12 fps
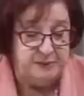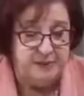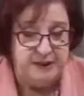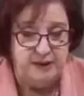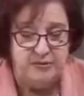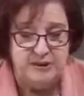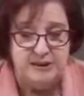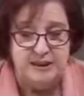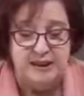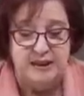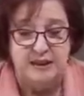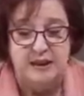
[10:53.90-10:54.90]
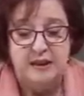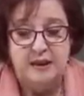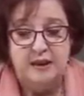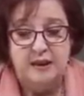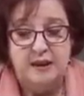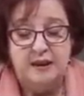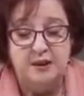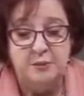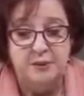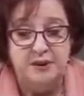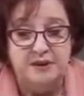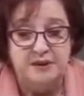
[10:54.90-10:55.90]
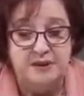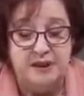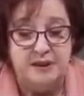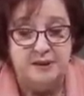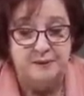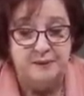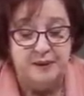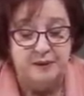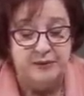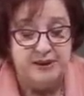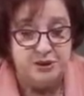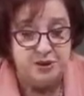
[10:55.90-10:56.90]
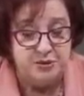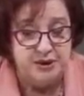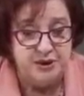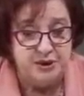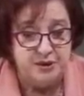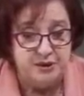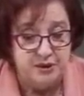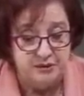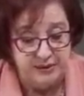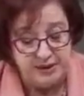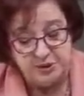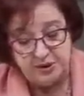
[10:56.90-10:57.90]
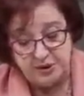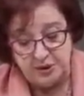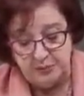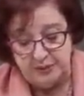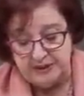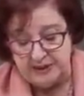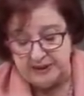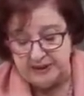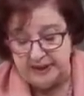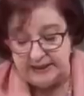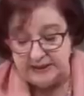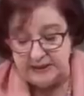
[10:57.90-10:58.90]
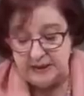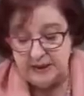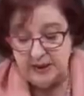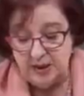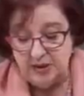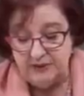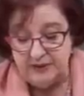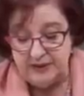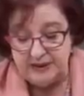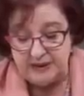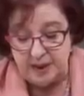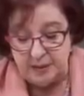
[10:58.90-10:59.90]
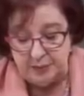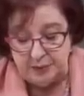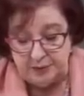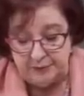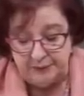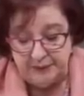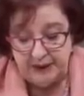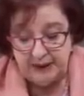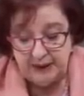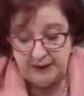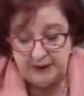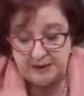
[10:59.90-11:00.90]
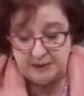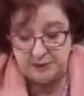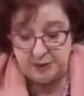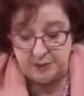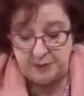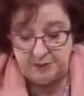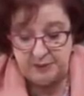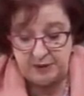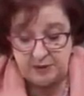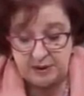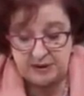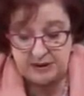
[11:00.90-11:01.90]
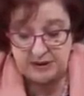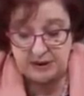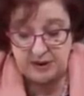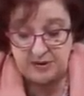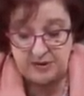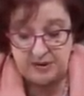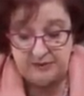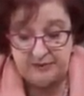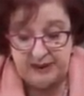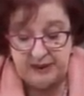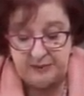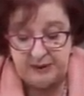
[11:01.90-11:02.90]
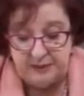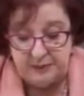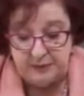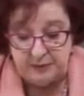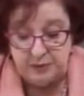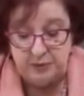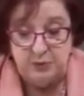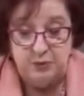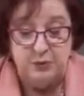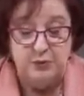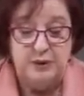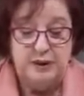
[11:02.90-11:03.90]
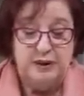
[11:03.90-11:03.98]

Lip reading: may be interested in, the births registration of births and deaths. For example, there's a problem across the country of many people who